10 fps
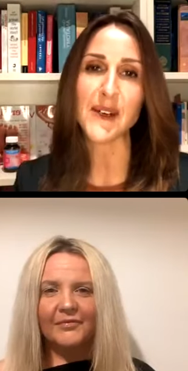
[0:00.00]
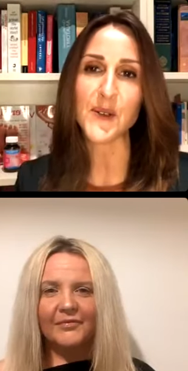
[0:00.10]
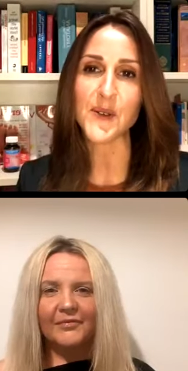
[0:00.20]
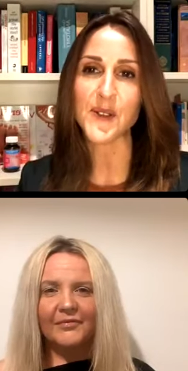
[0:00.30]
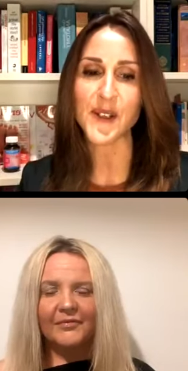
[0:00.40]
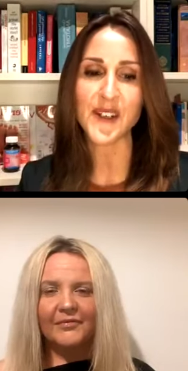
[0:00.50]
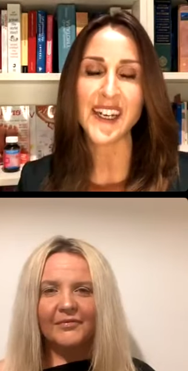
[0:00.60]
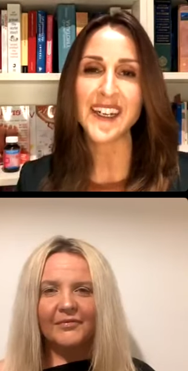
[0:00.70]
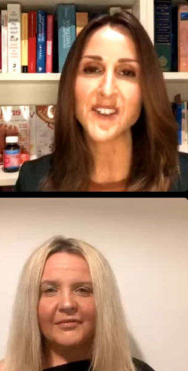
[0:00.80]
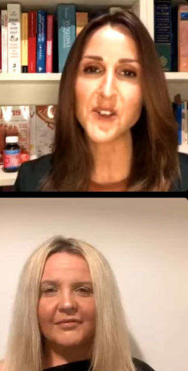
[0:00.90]
Speaker 1: But also
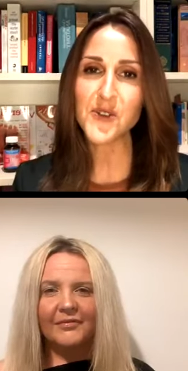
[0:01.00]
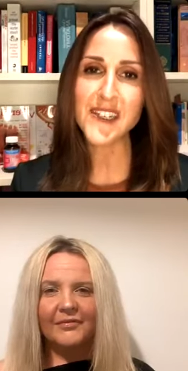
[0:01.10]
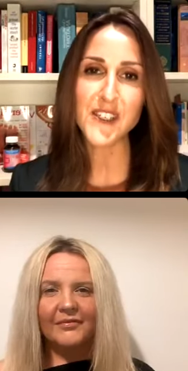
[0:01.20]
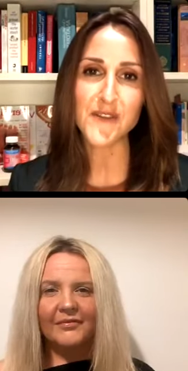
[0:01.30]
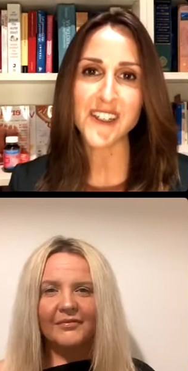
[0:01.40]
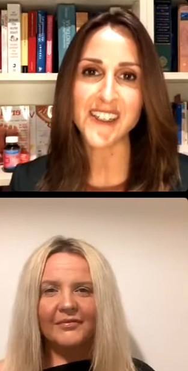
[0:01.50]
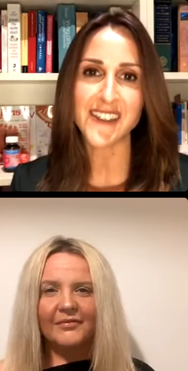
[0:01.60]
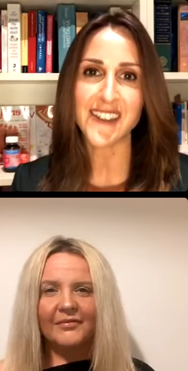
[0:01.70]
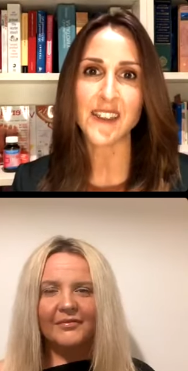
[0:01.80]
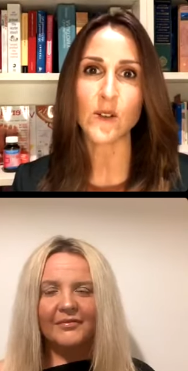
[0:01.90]
nutrient
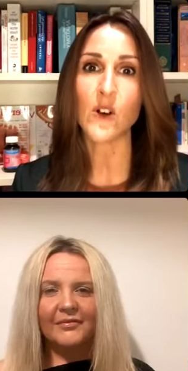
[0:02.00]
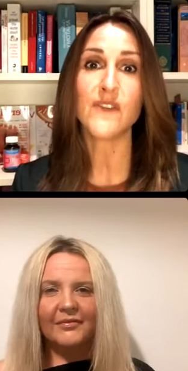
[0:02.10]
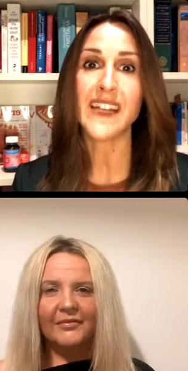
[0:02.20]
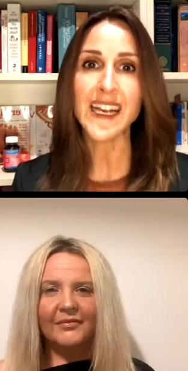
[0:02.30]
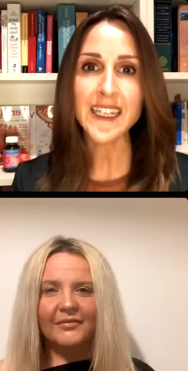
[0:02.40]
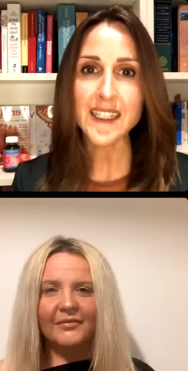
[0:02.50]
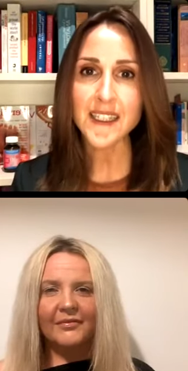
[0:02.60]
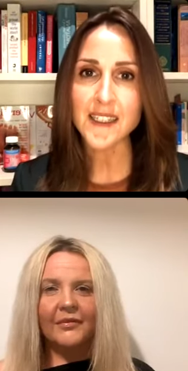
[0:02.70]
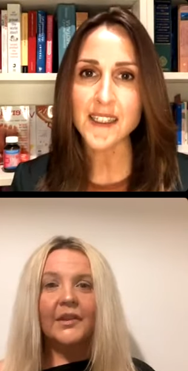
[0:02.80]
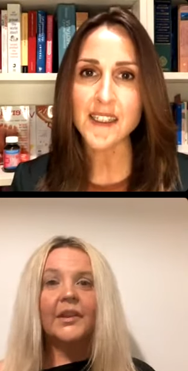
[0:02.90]
deficiencies or often
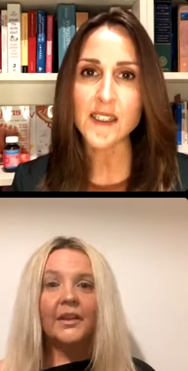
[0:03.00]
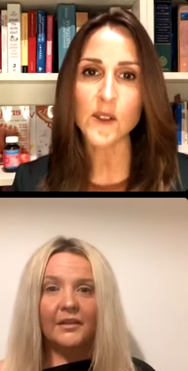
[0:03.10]
excesses